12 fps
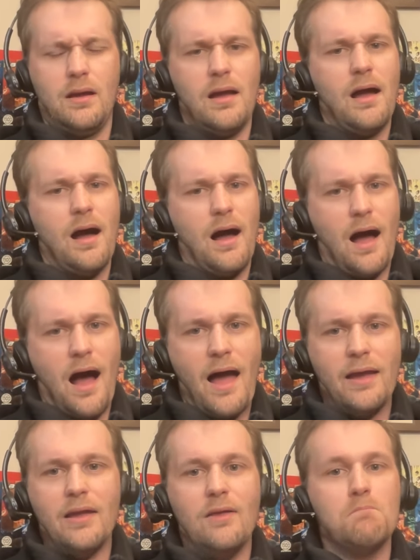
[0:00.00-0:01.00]
But
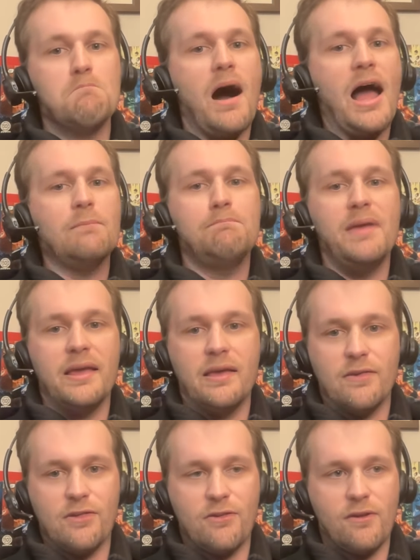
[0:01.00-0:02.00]
I um, my
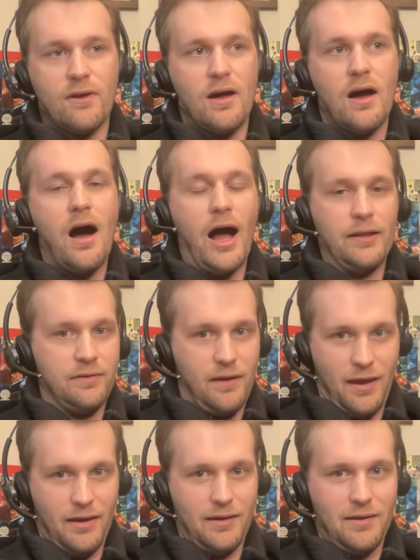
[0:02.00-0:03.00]
biggest hot
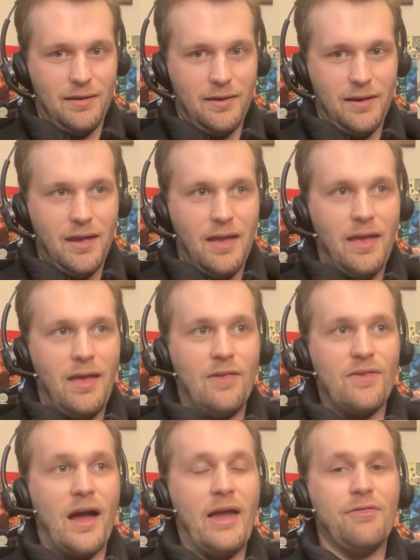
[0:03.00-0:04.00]
take, yeah,
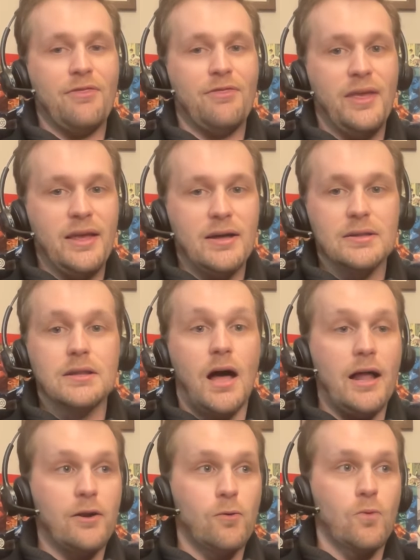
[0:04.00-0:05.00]
is I think a
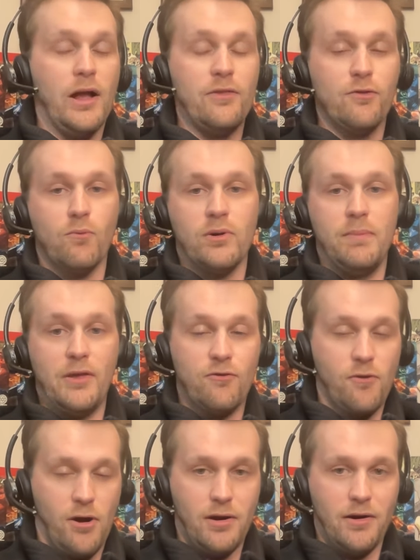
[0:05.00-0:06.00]
lot of runs would be
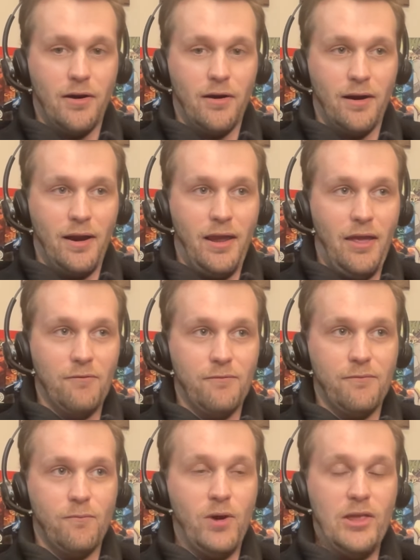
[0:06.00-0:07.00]
stronger
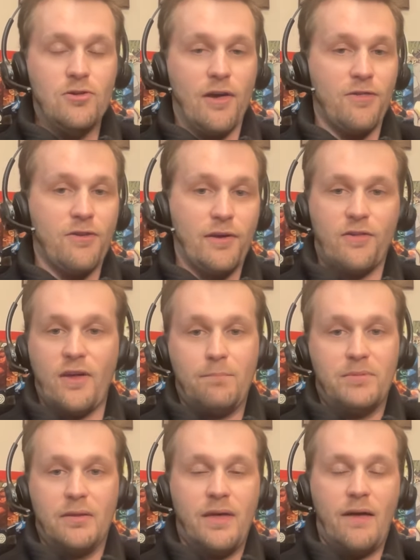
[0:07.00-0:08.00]
if we just
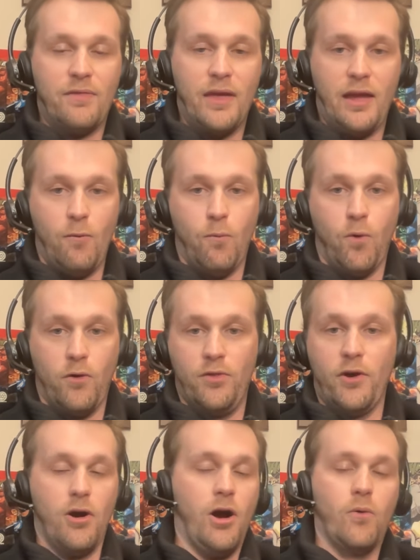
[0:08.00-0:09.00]
accepted that they were
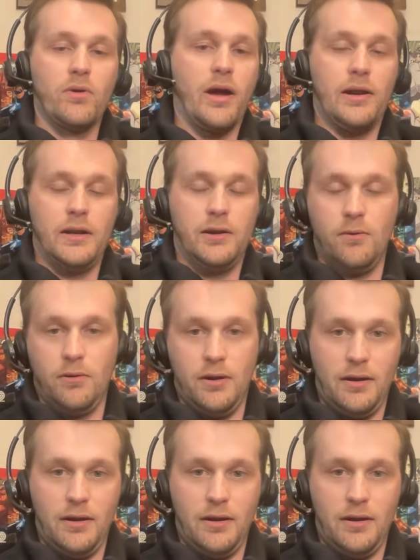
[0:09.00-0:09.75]
their own continuity.